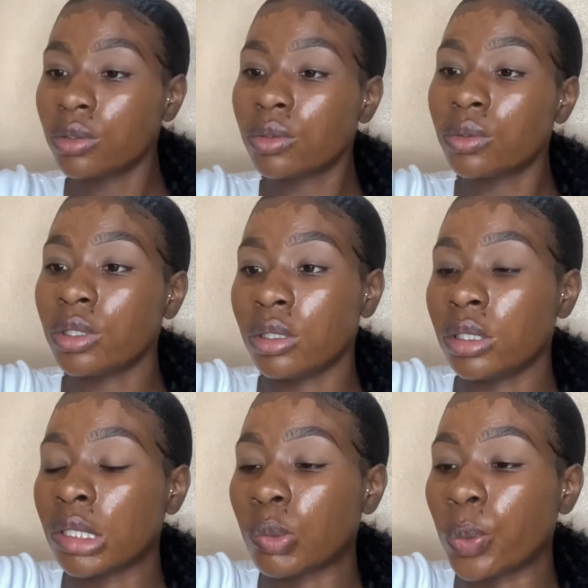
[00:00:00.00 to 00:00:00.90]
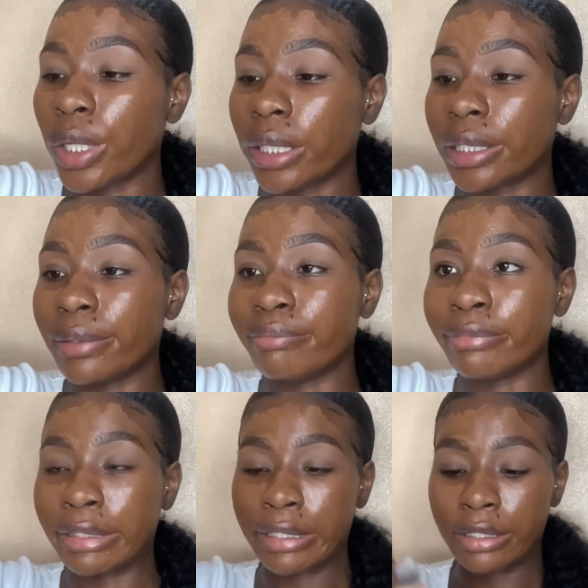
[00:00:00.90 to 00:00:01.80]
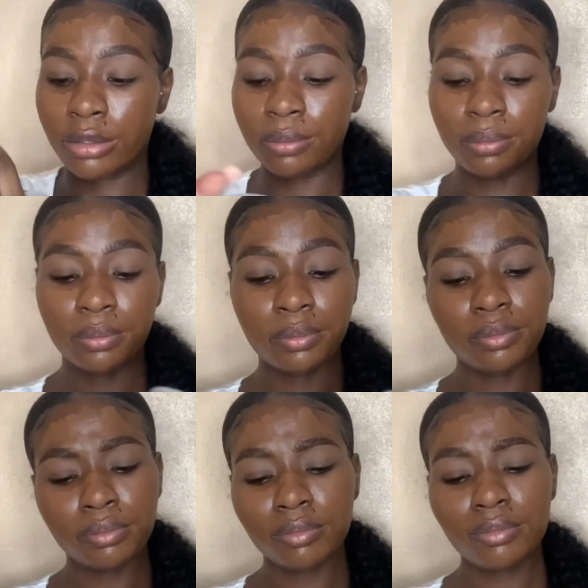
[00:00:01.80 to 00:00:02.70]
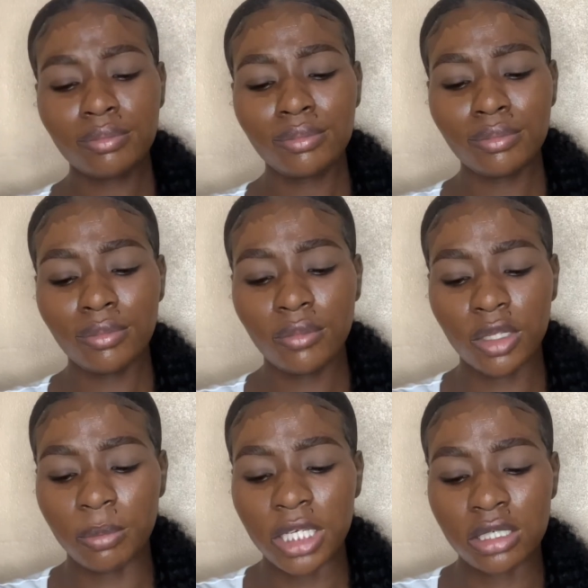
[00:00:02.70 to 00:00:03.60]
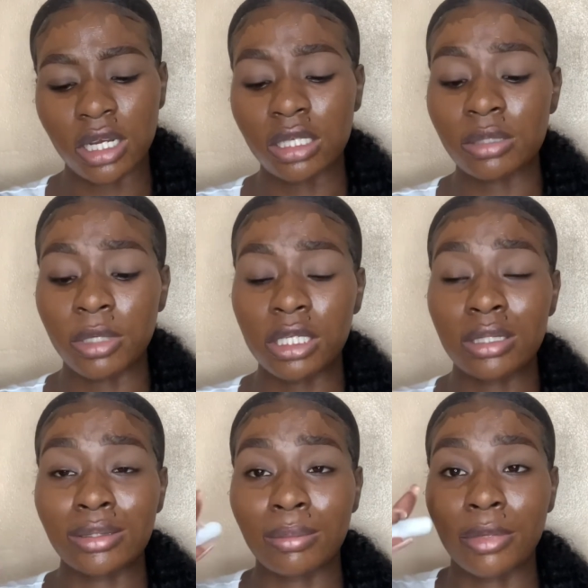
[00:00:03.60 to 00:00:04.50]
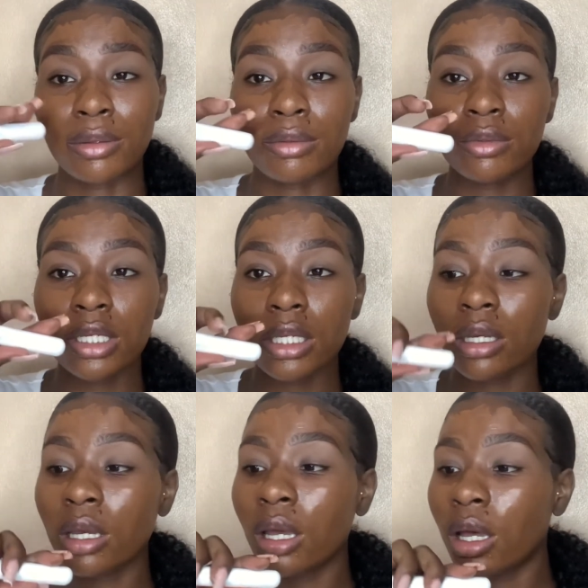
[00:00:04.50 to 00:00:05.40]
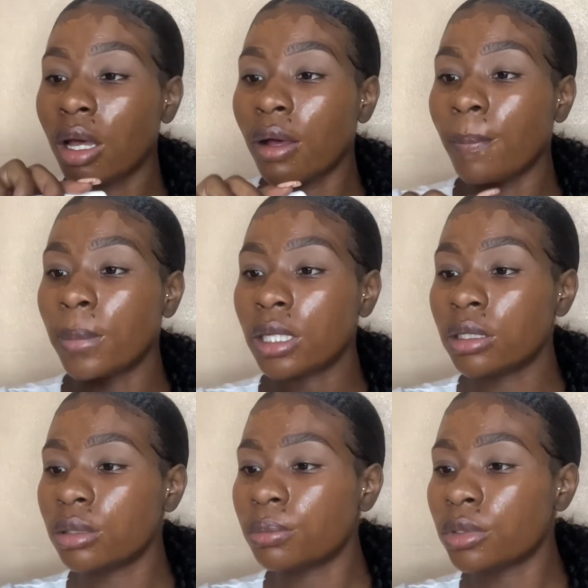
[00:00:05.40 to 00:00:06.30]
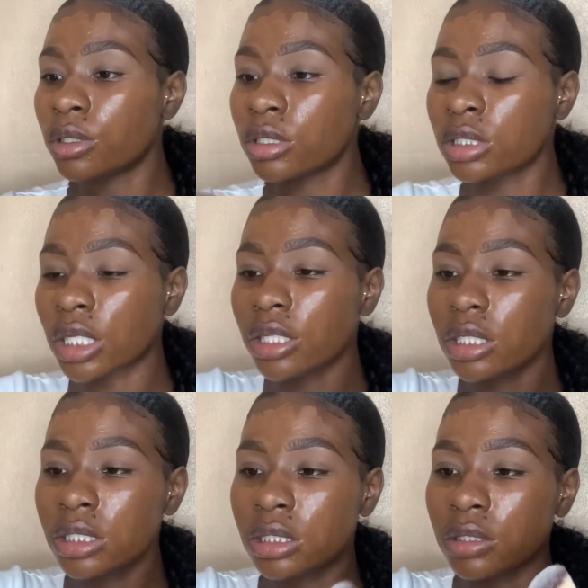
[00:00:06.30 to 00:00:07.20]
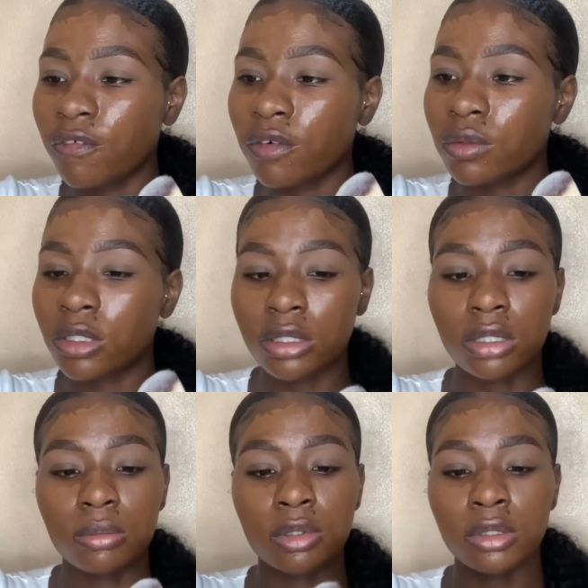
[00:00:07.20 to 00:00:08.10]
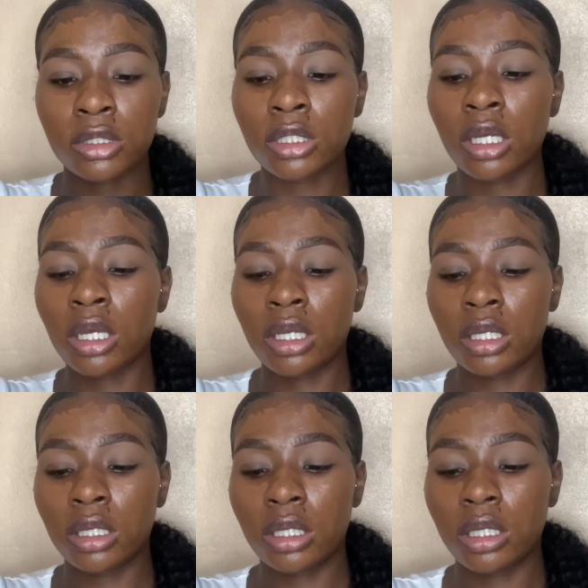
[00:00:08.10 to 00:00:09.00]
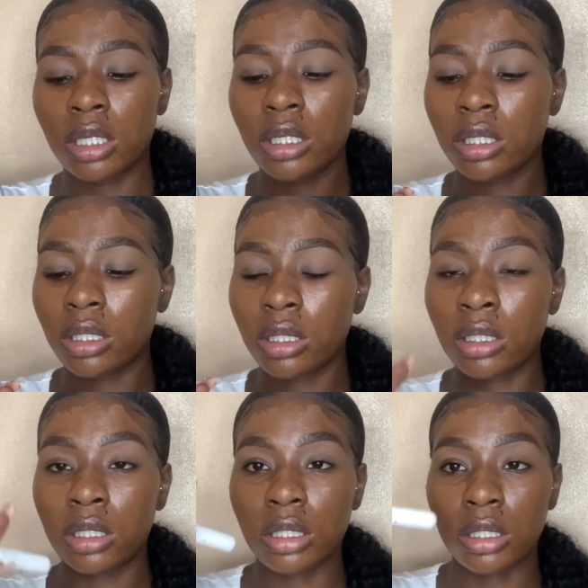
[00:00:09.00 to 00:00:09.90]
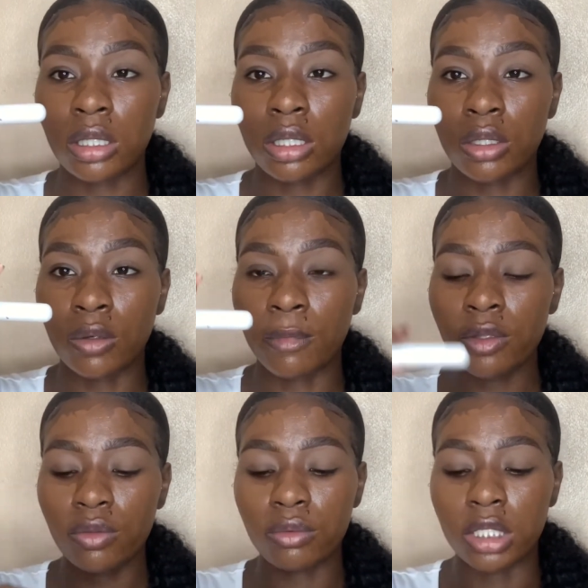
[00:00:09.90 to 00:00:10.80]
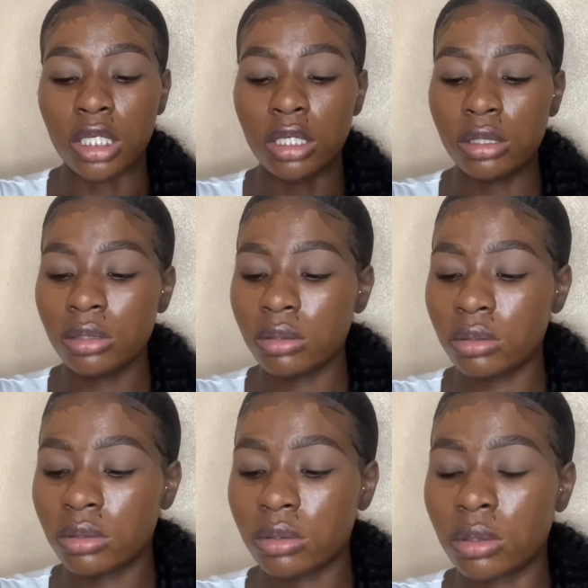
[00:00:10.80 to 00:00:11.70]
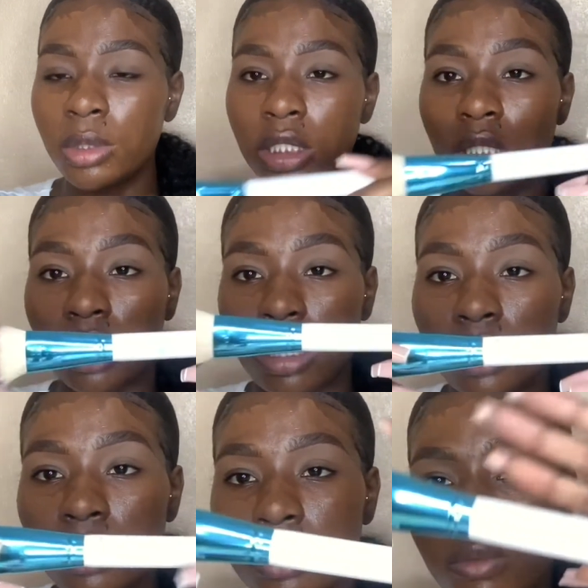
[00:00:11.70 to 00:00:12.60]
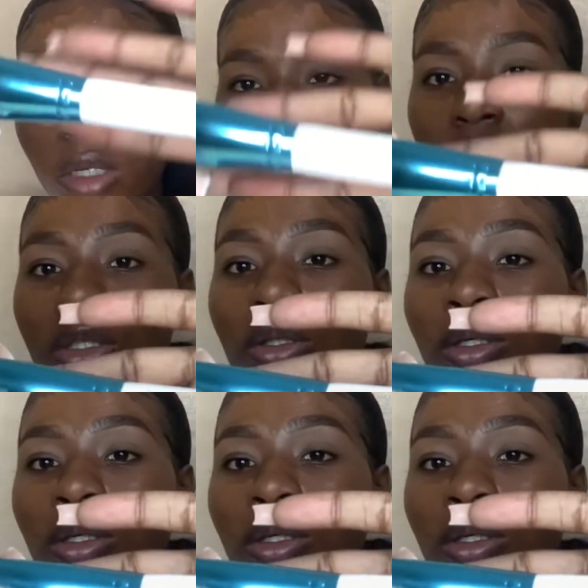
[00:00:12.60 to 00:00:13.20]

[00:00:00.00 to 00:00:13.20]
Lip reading: go in with the BH Cosmetics number 3 blending brush. I think this is the foundation brush in number 3. Let me see, I can show